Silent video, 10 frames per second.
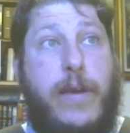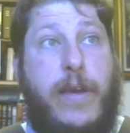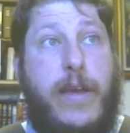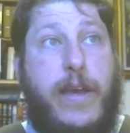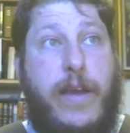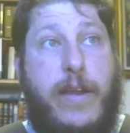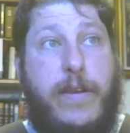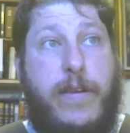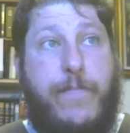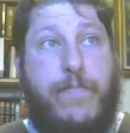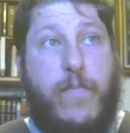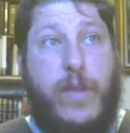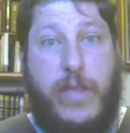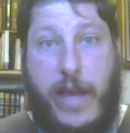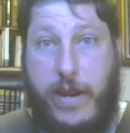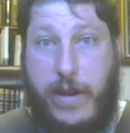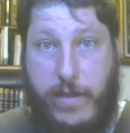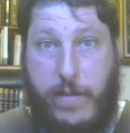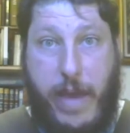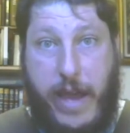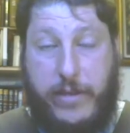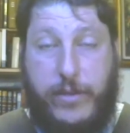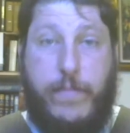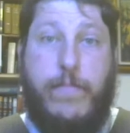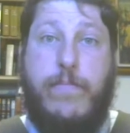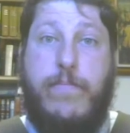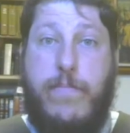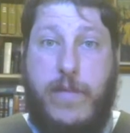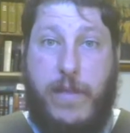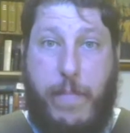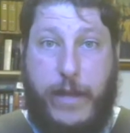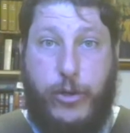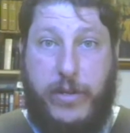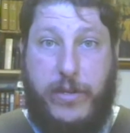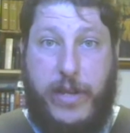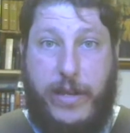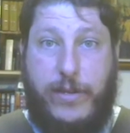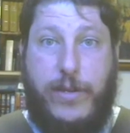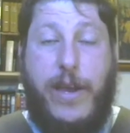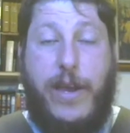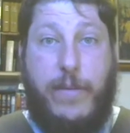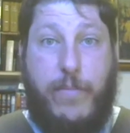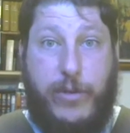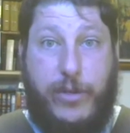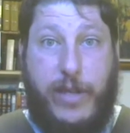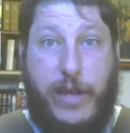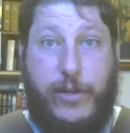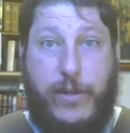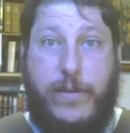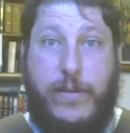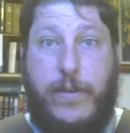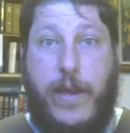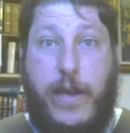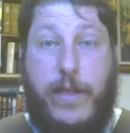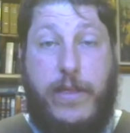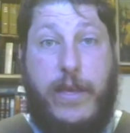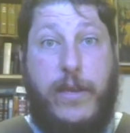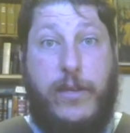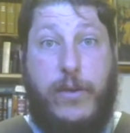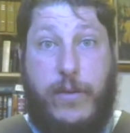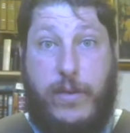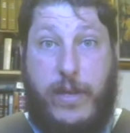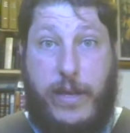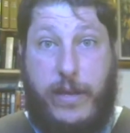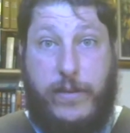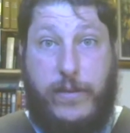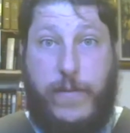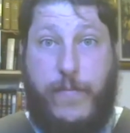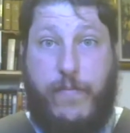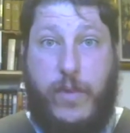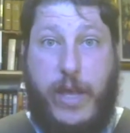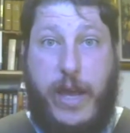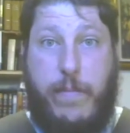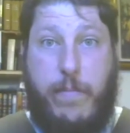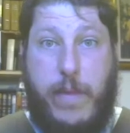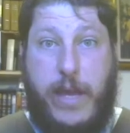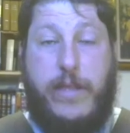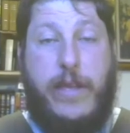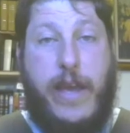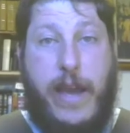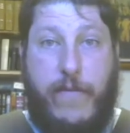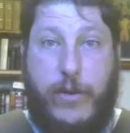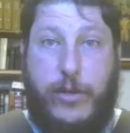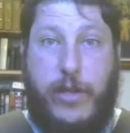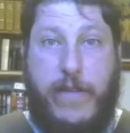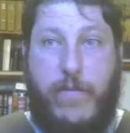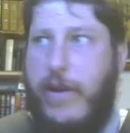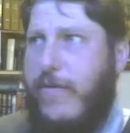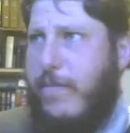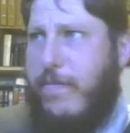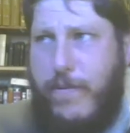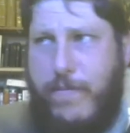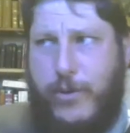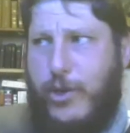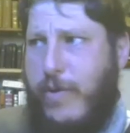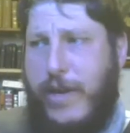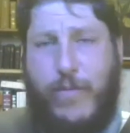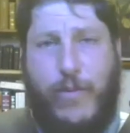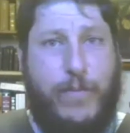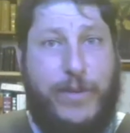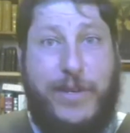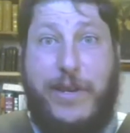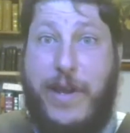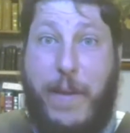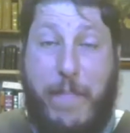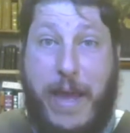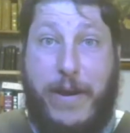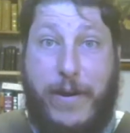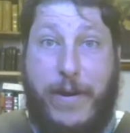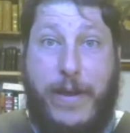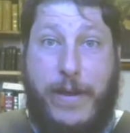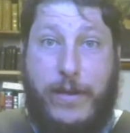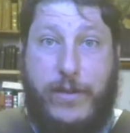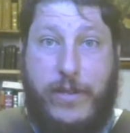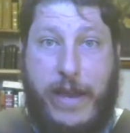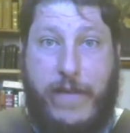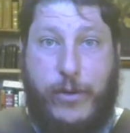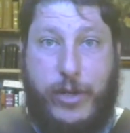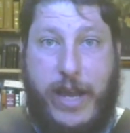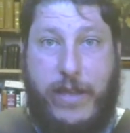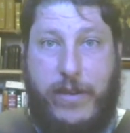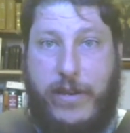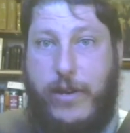and then the mass, the patron saints, the processions. These are the things that made the average life, whatever the Pope was doing in Rome, did not matter to the average Catholic, not